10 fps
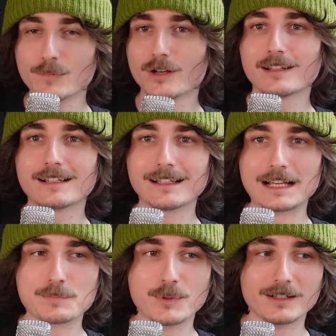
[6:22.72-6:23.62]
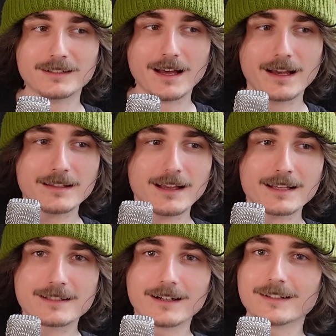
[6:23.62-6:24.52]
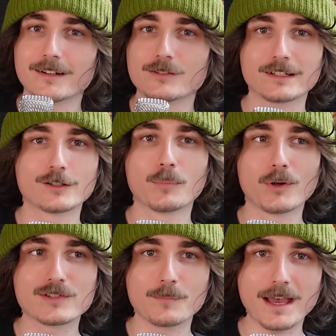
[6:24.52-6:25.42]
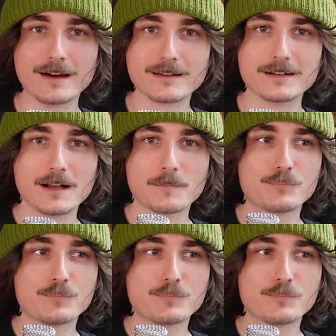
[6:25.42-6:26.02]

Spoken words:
I'm no legal expert. I don't know dick or balls about it,